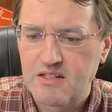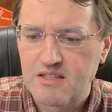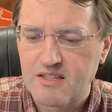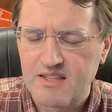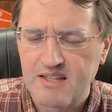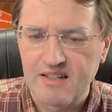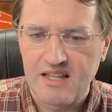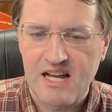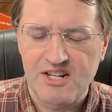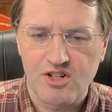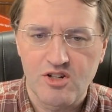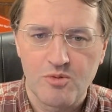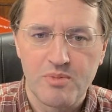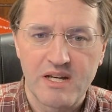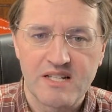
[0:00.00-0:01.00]
the
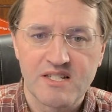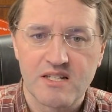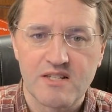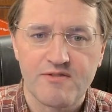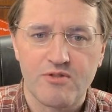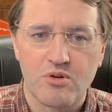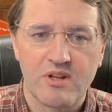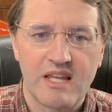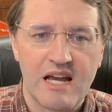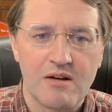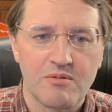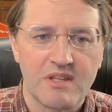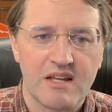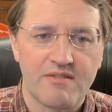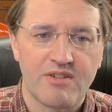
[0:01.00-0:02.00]
theological basis for
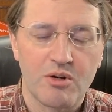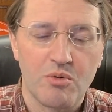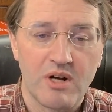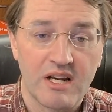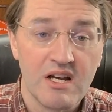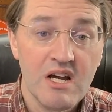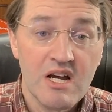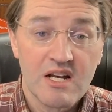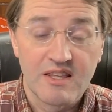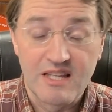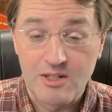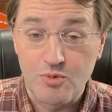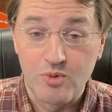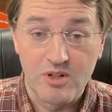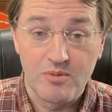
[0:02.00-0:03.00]
that with everyone.
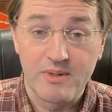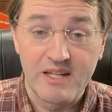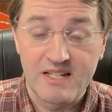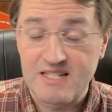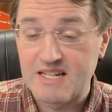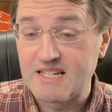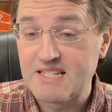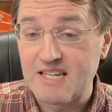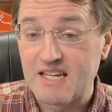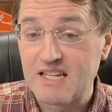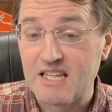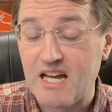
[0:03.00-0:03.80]
These will be, as I said,